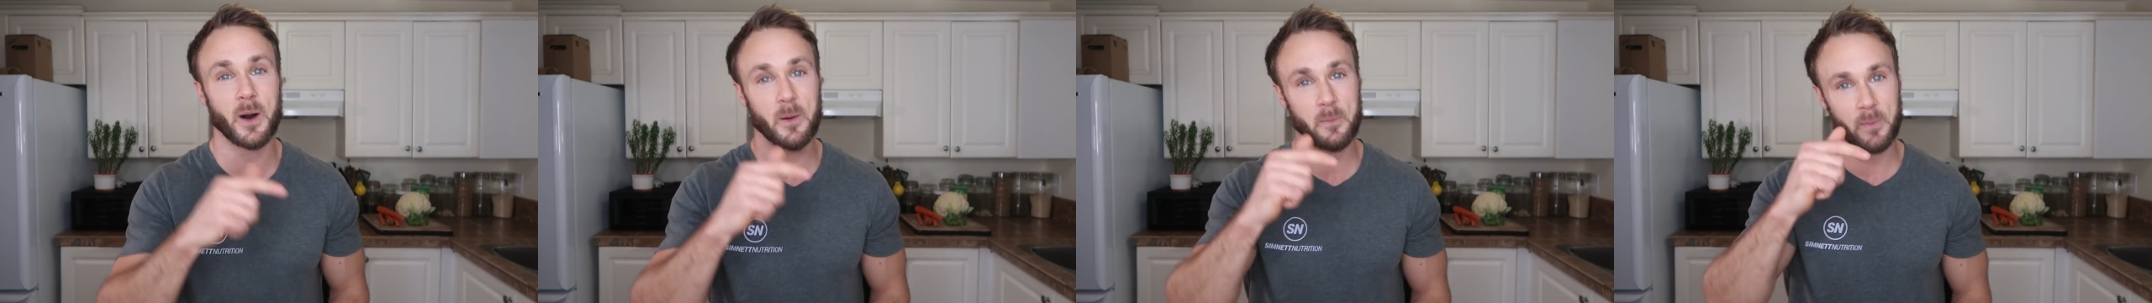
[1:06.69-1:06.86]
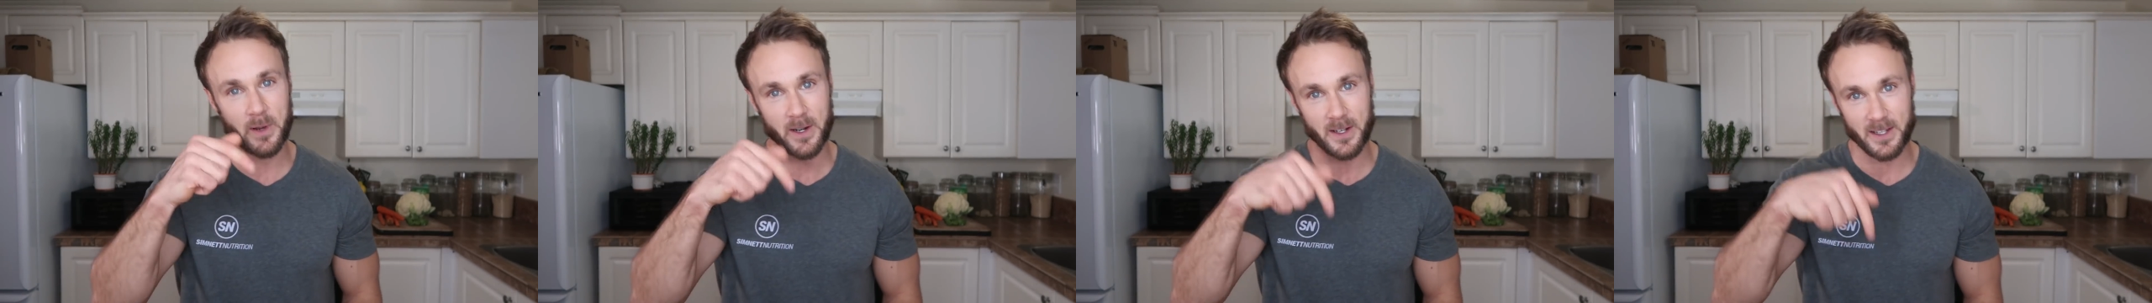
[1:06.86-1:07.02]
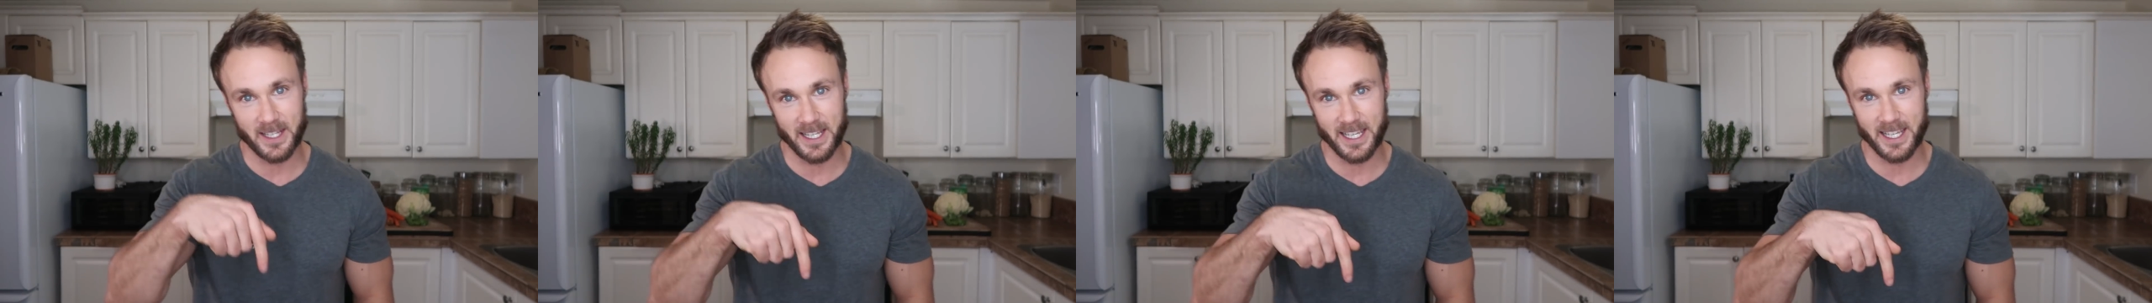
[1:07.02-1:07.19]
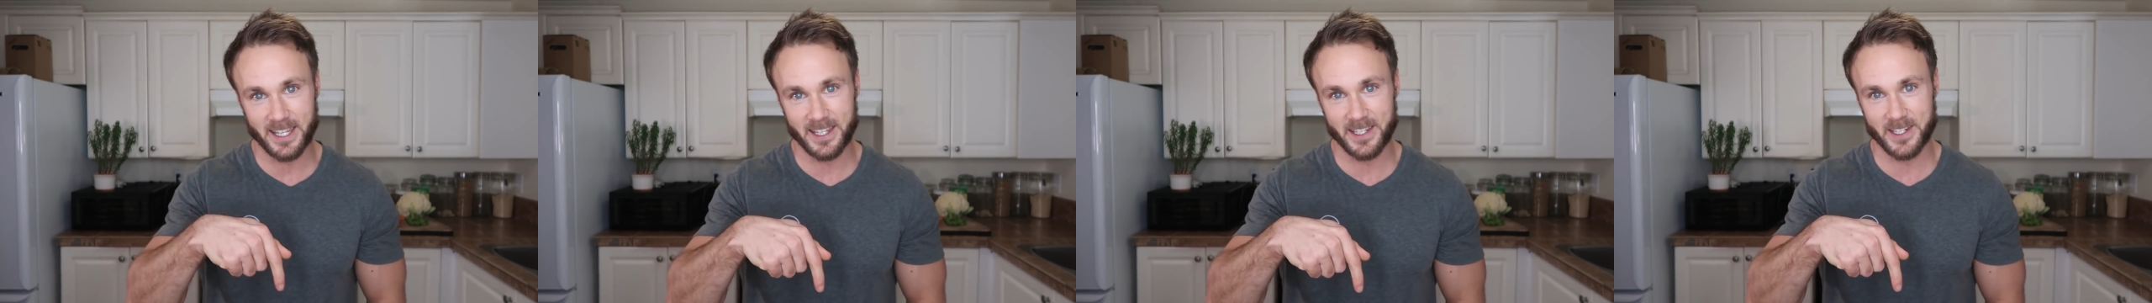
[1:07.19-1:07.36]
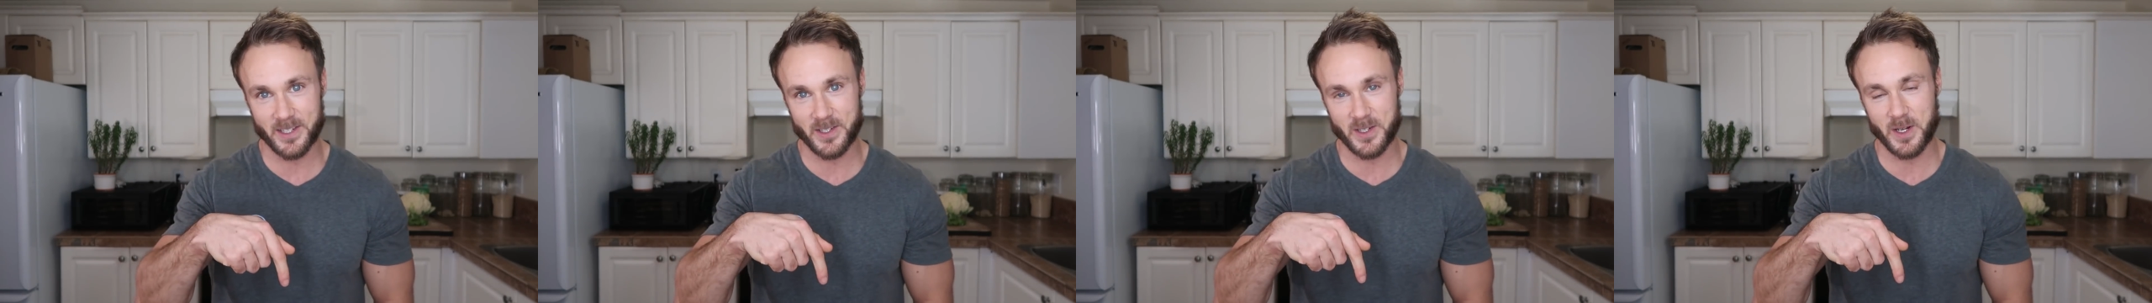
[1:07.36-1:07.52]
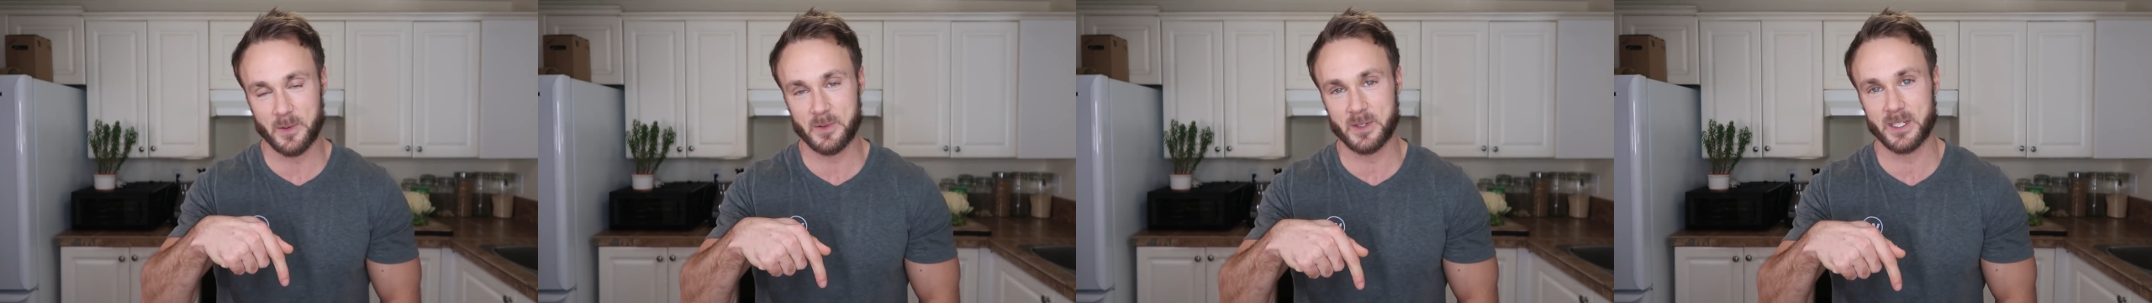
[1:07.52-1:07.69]
I'll put a link in the
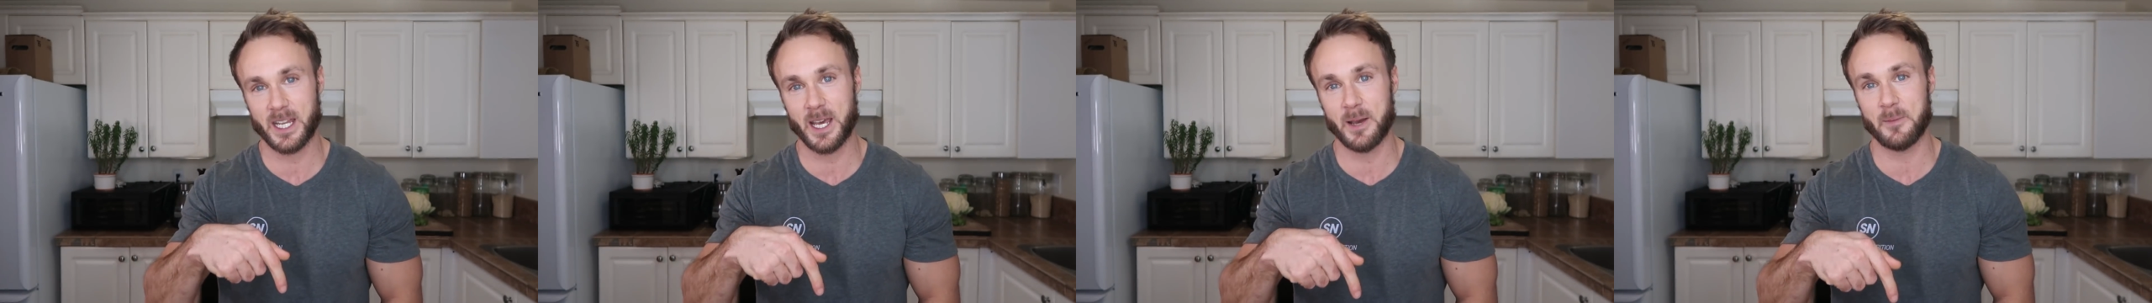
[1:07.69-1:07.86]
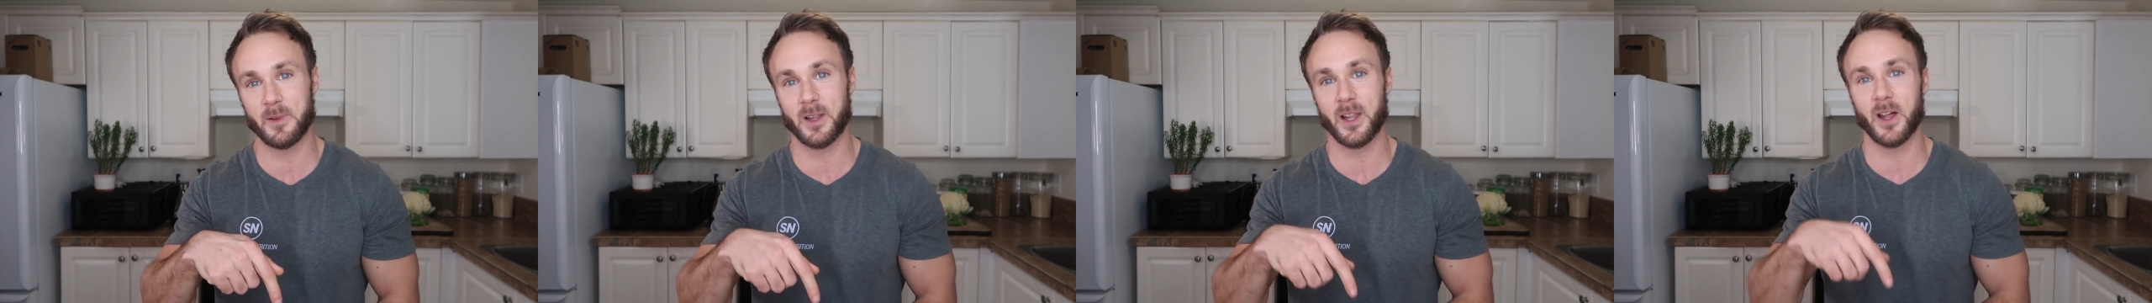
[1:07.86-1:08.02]
description down